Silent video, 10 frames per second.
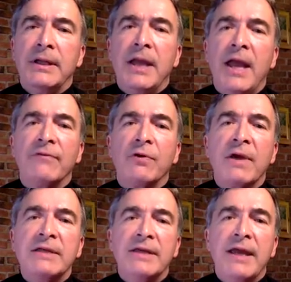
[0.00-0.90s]
Have a
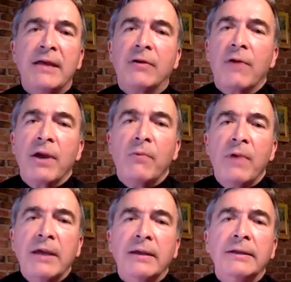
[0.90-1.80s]
great day, a great
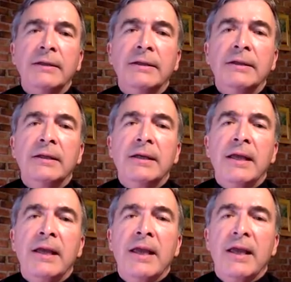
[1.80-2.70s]
week,
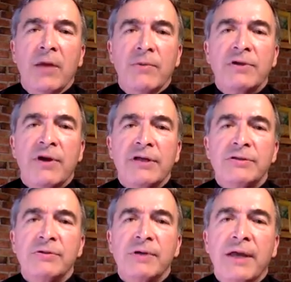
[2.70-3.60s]
and I'll be talking to
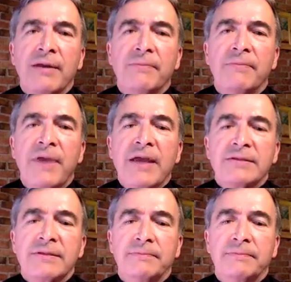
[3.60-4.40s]
you again. Thanks.